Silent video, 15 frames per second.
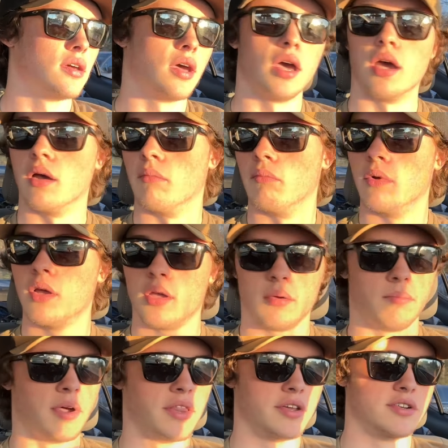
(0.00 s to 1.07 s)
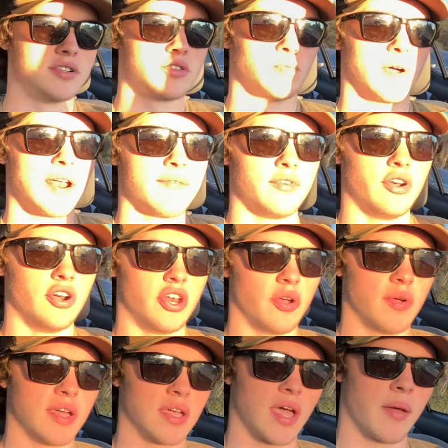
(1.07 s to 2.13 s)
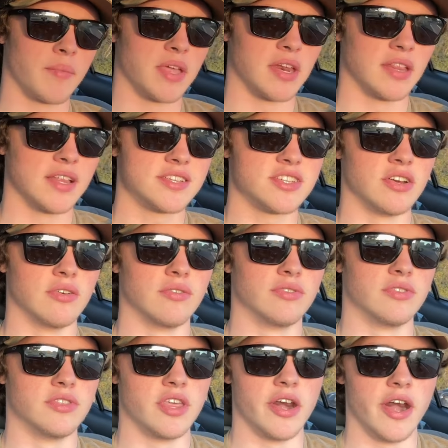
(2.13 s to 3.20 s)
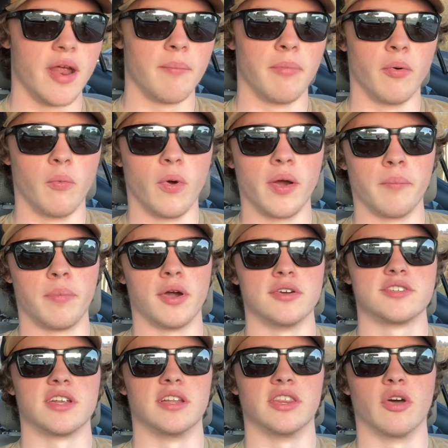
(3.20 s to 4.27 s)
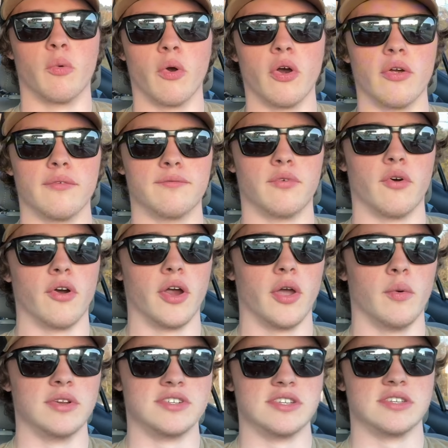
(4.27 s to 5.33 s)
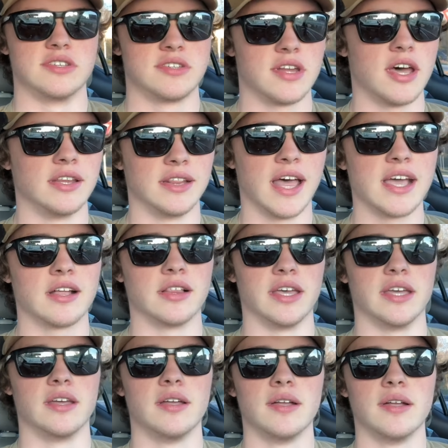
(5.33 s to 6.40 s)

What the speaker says: But there's whatever you're doing, I mean, unless you're the #1 person in the world for it, which is unlikely,